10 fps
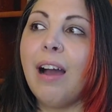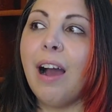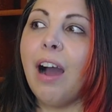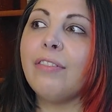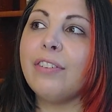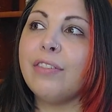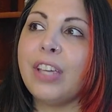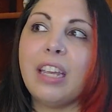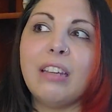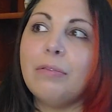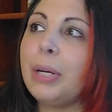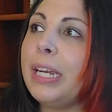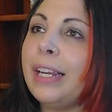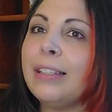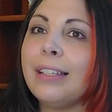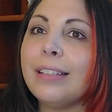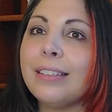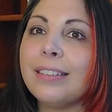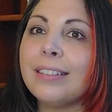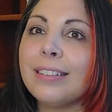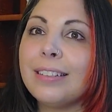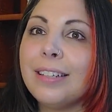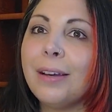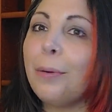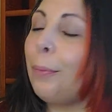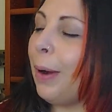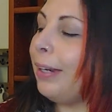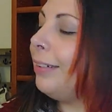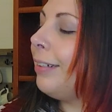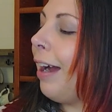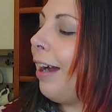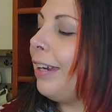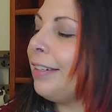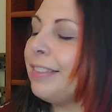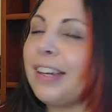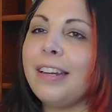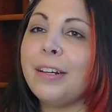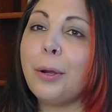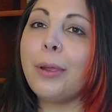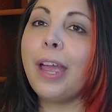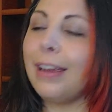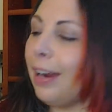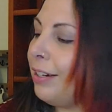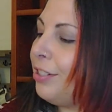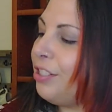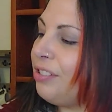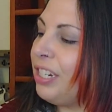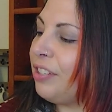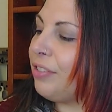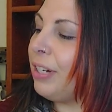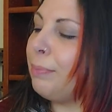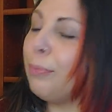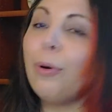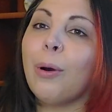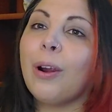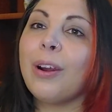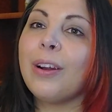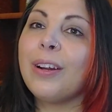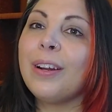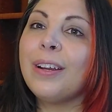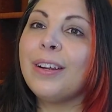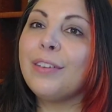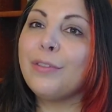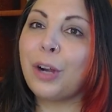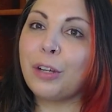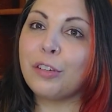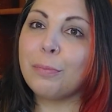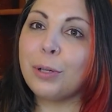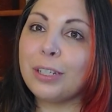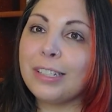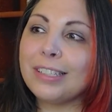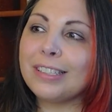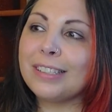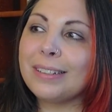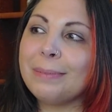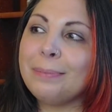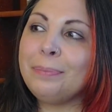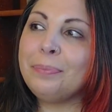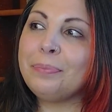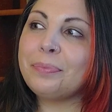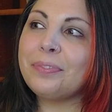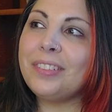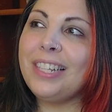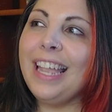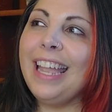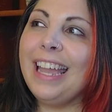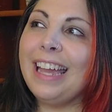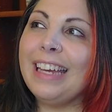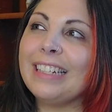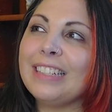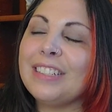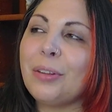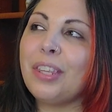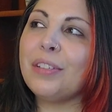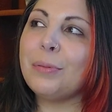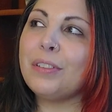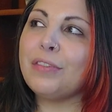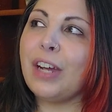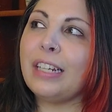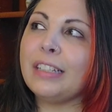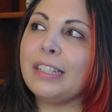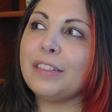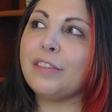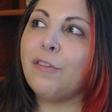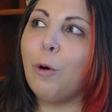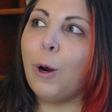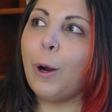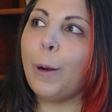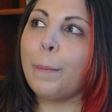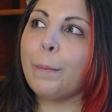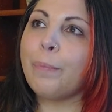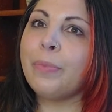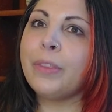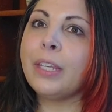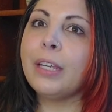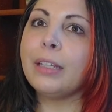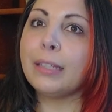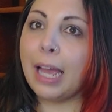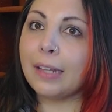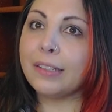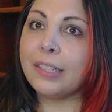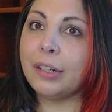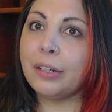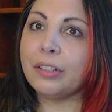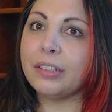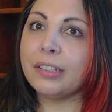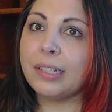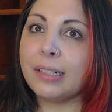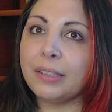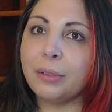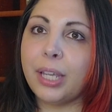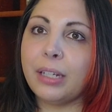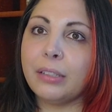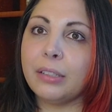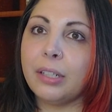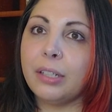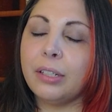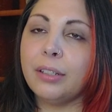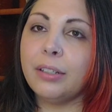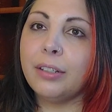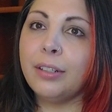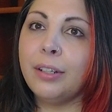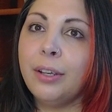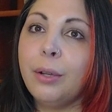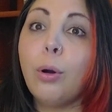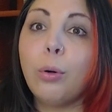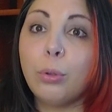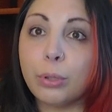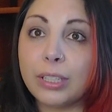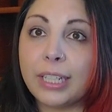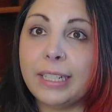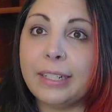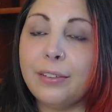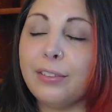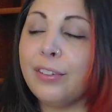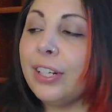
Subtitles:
off of a reading list when I decided, okay, I do need to read more French books. And so this was a finalist for last year's Radio-Canada Concours des Livres.